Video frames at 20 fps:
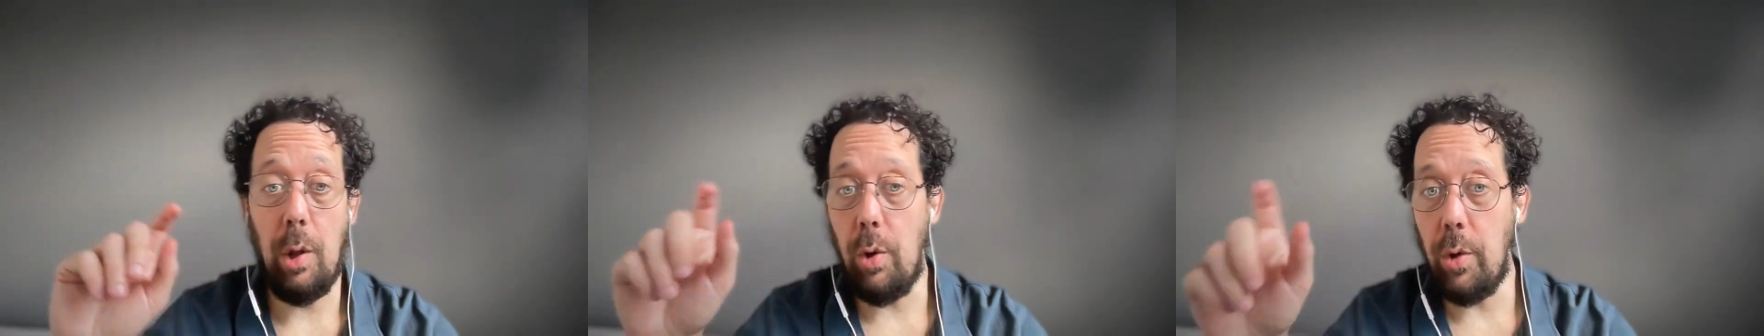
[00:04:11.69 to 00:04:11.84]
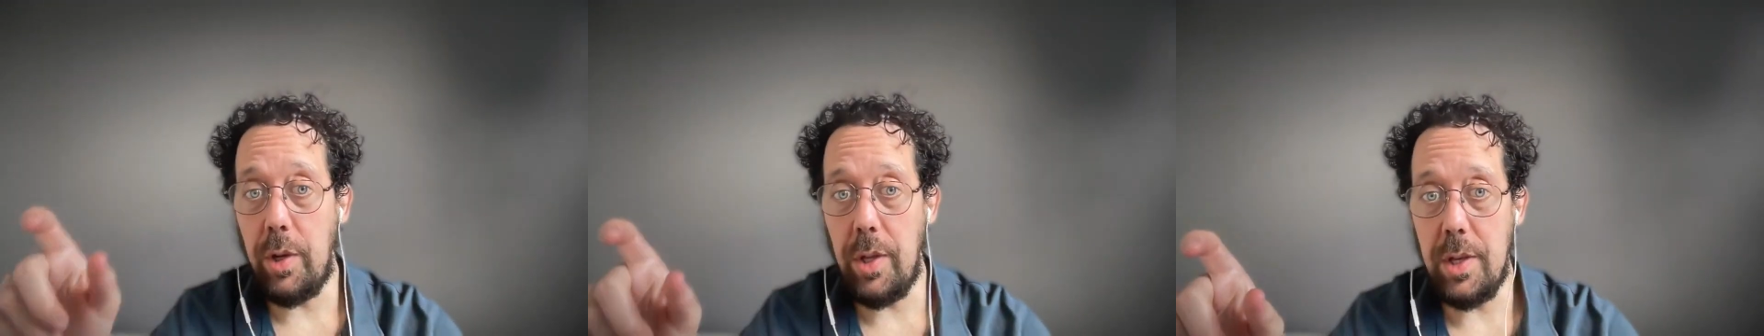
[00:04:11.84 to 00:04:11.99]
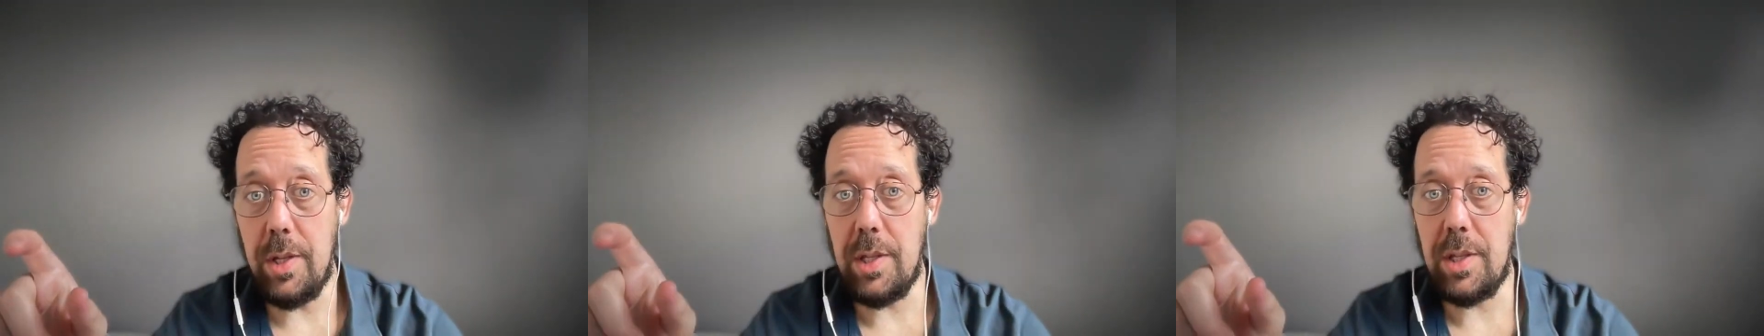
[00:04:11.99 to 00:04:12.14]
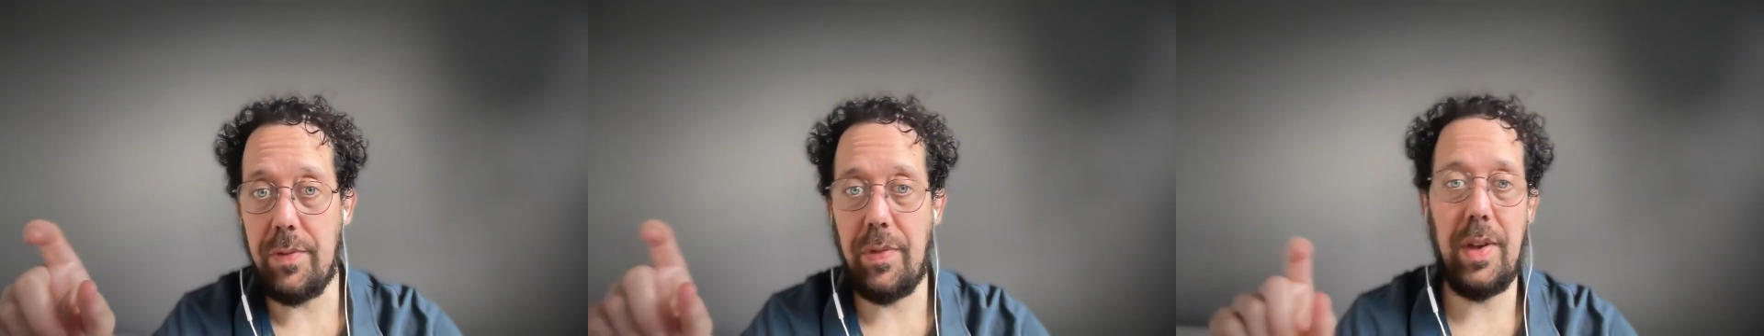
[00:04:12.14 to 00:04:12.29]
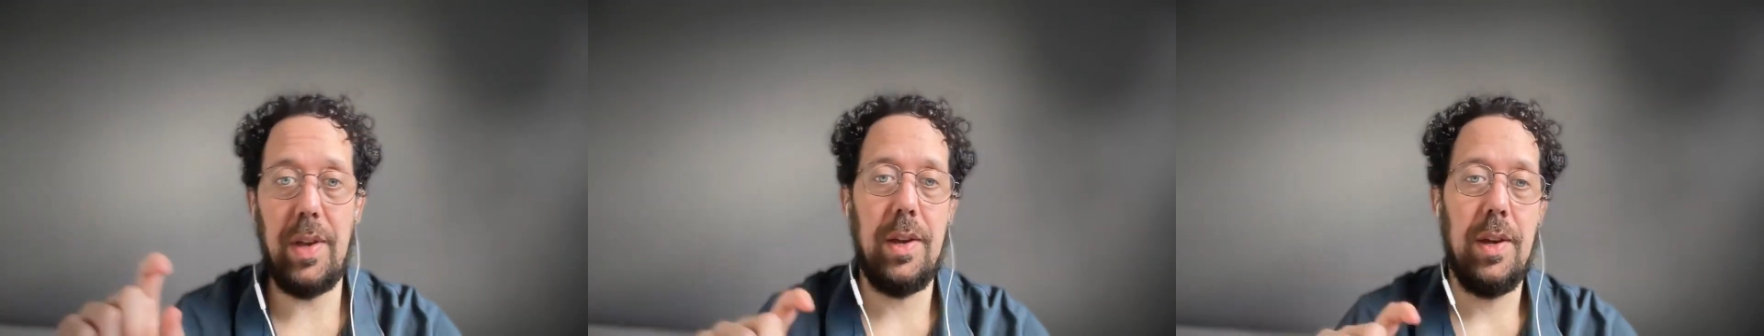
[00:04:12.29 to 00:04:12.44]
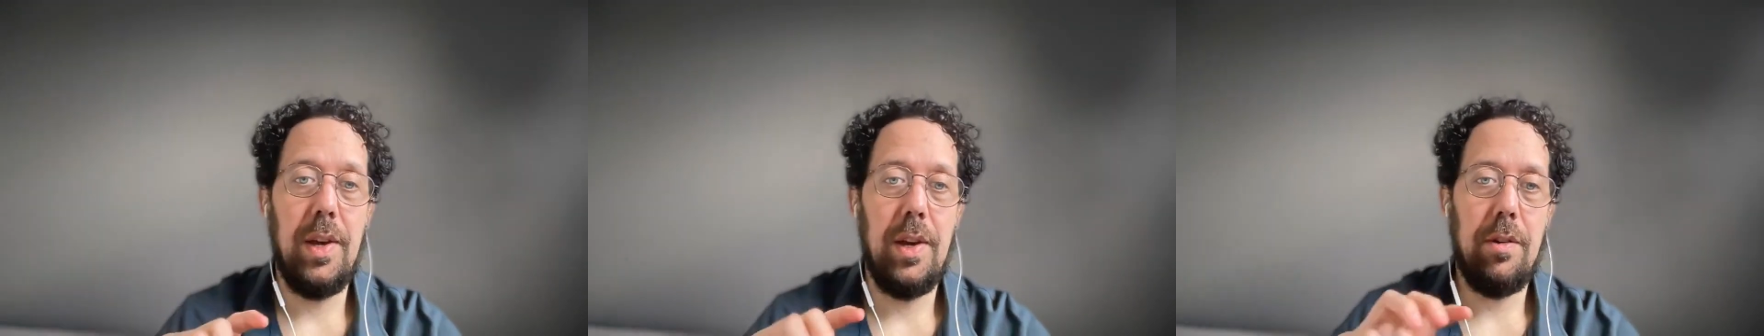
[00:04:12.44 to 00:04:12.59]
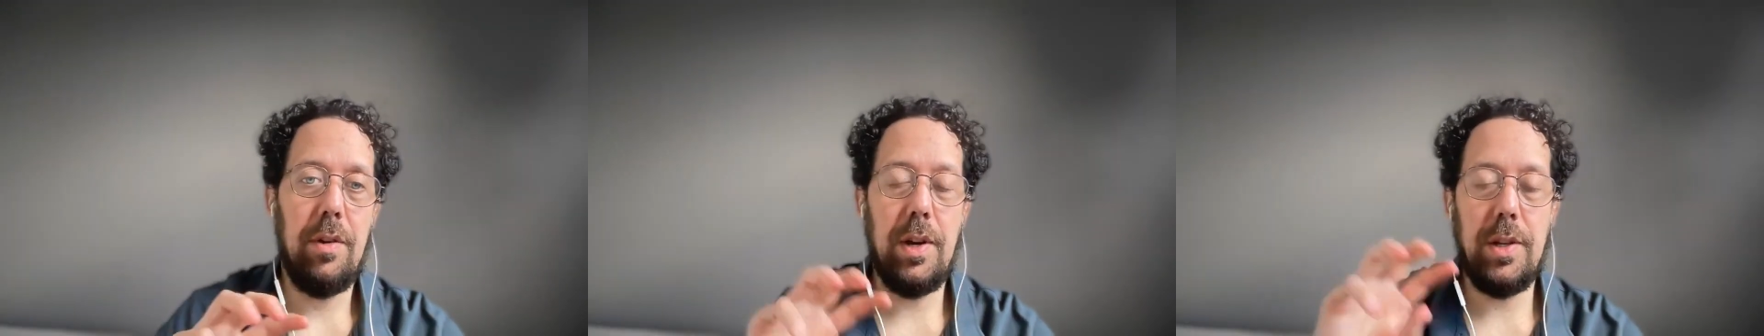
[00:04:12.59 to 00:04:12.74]
audience fit,
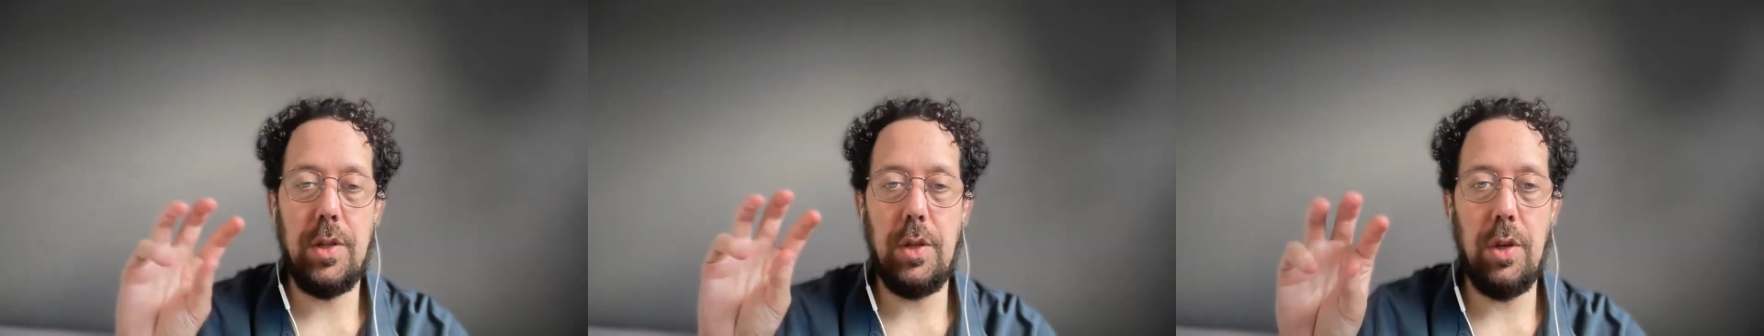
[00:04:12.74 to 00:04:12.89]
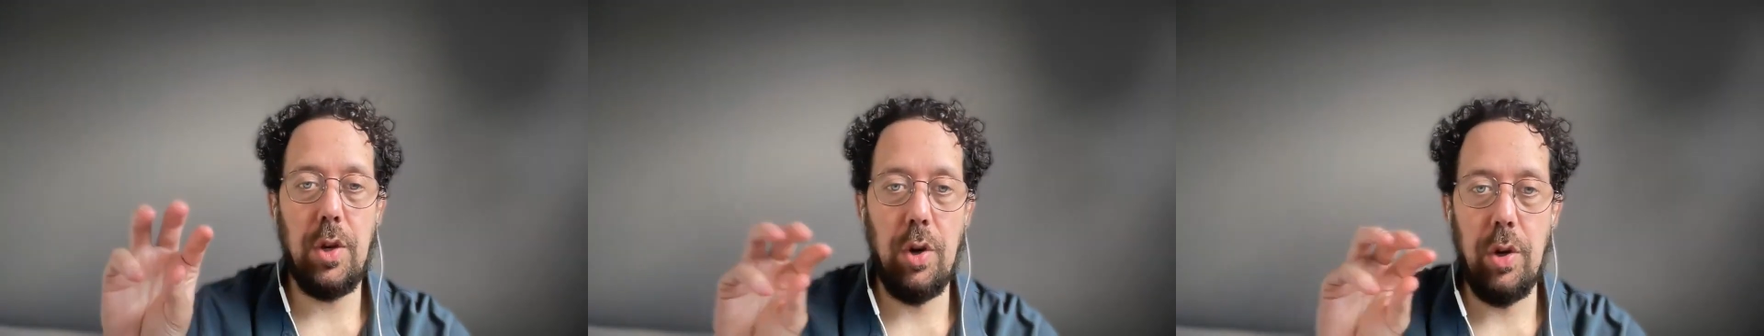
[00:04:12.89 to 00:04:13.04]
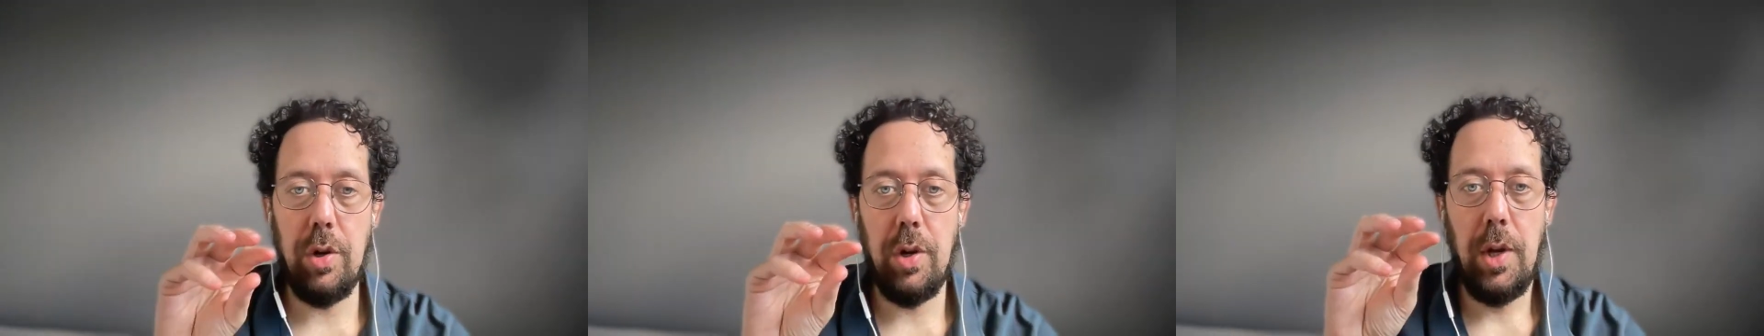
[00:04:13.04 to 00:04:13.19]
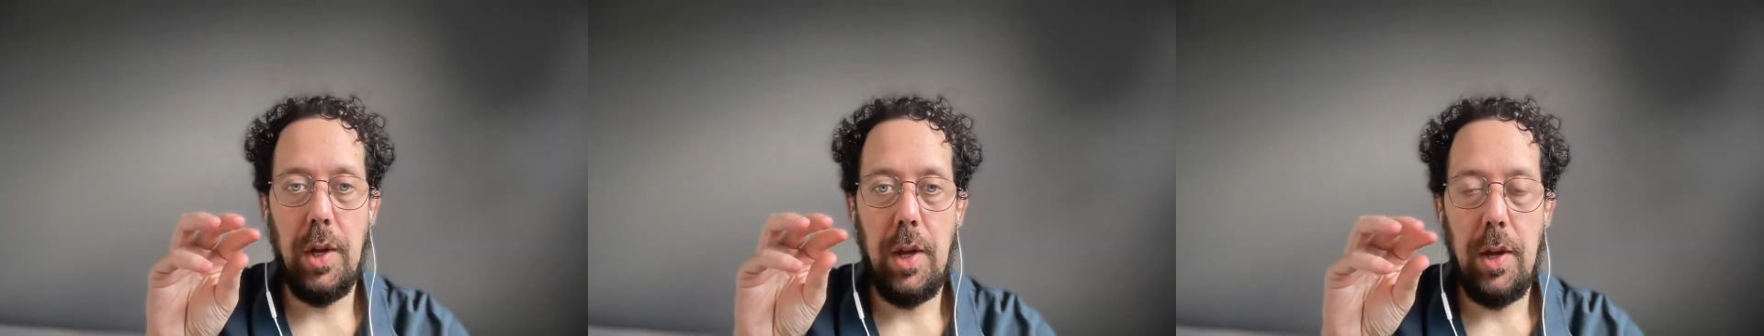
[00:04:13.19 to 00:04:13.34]
right? So you got